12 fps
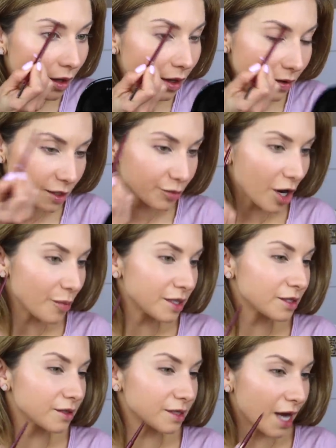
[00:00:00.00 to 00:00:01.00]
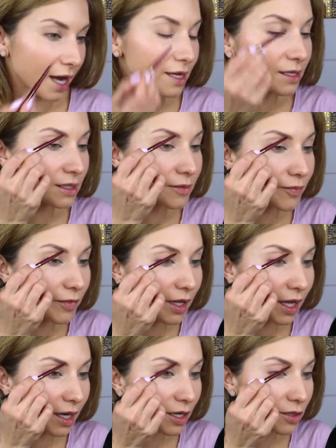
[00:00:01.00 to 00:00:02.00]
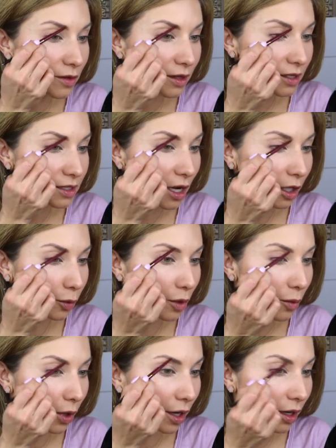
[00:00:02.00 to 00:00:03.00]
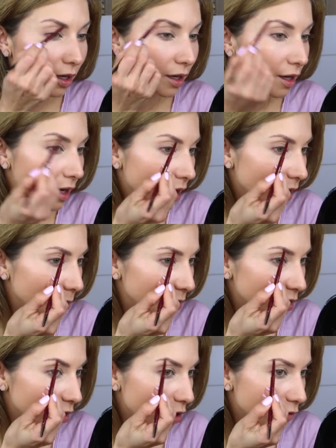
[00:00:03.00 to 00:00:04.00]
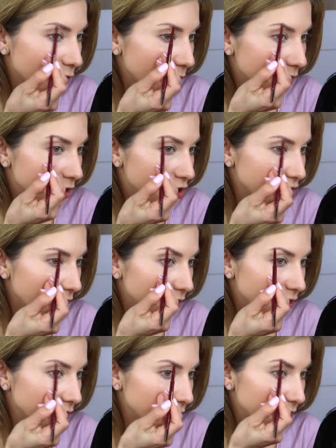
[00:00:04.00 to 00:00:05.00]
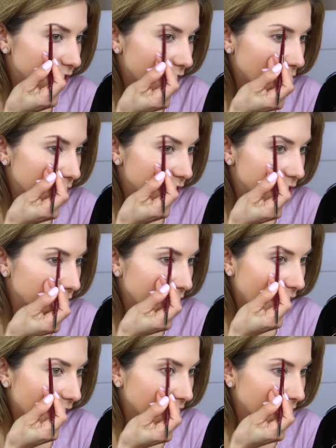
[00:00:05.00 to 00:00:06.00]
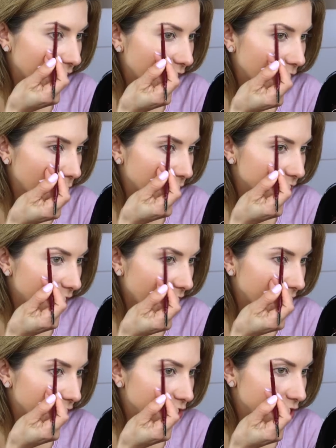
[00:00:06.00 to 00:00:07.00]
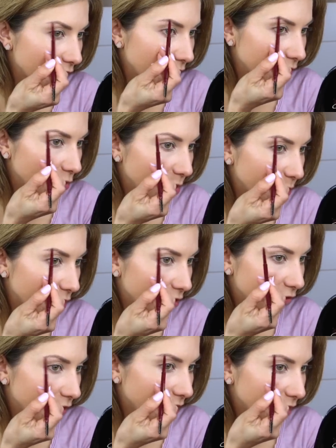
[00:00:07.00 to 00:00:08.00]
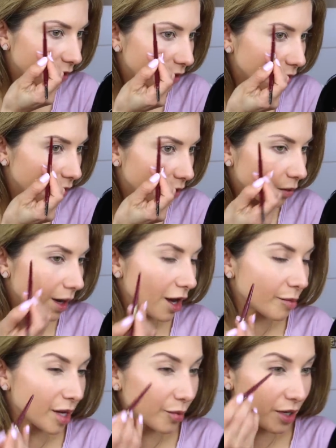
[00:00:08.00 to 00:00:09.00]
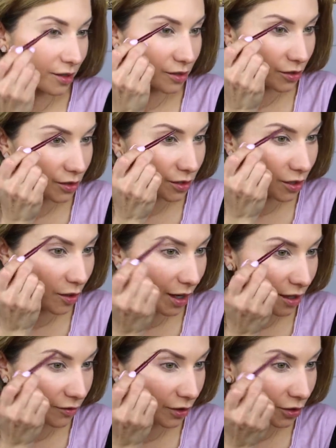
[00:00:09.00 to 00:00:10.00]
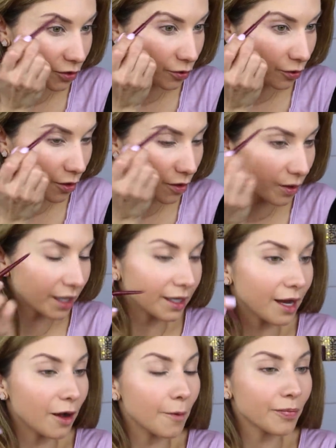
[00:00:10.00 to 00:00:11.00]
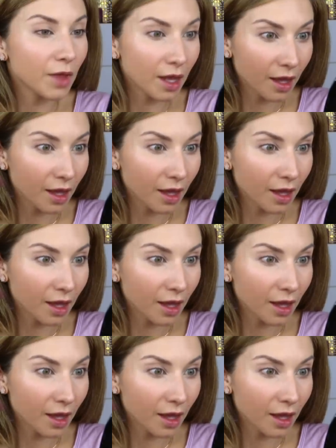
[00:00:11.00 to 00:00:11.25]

Okay, this brow pencil's nice, and I do think this color will work. I'm gonna go over it with the gel too, because I always do that, and I think once I add the gel, it'll be perfect wow, my brows are so out of control right now.